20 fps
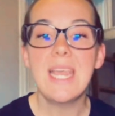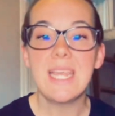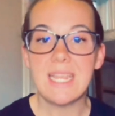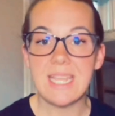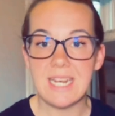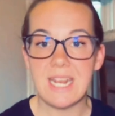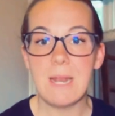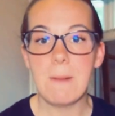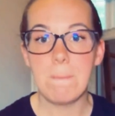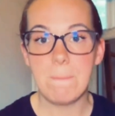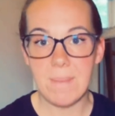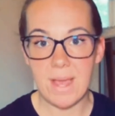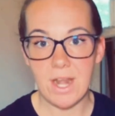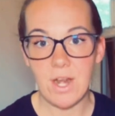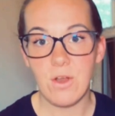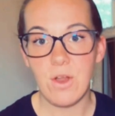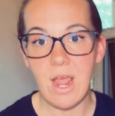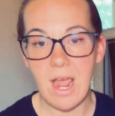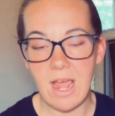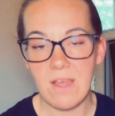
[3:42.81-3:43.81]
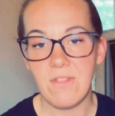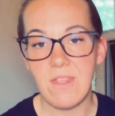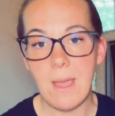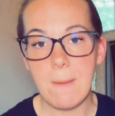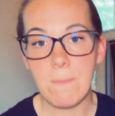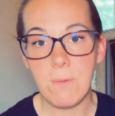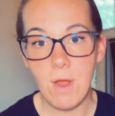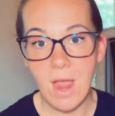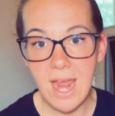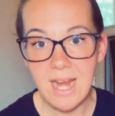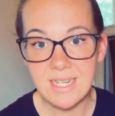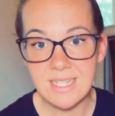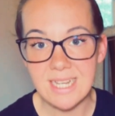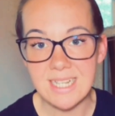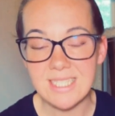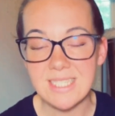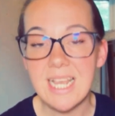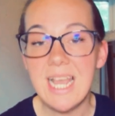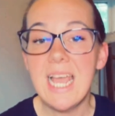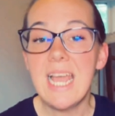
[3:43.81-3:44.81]
getting better at that
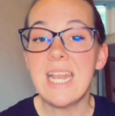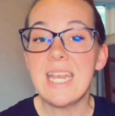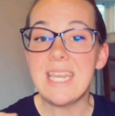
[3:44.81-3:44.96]
practice.